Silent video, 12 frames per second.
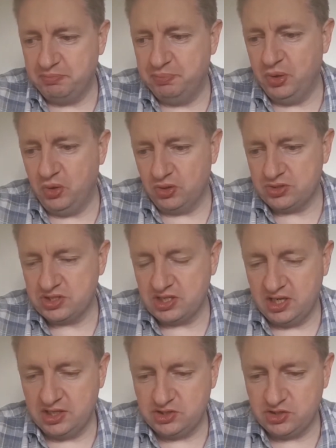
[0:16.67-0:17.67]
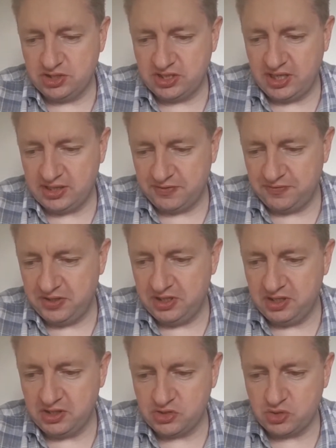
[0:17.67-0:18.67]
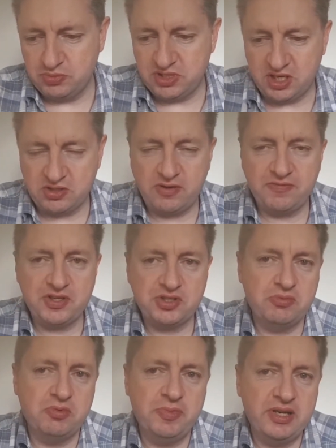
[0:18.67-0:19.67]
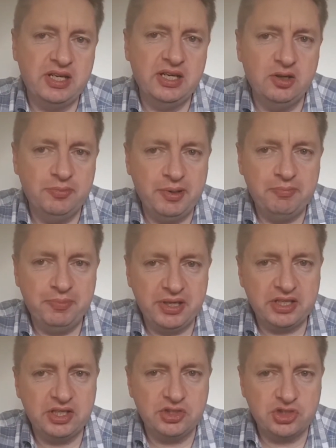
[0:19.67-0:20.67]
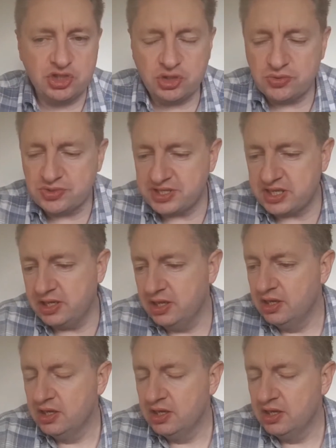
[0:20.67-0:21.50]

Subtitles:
But I just get the feeling sometimes I feel as though we've been a little bit picky and choosy.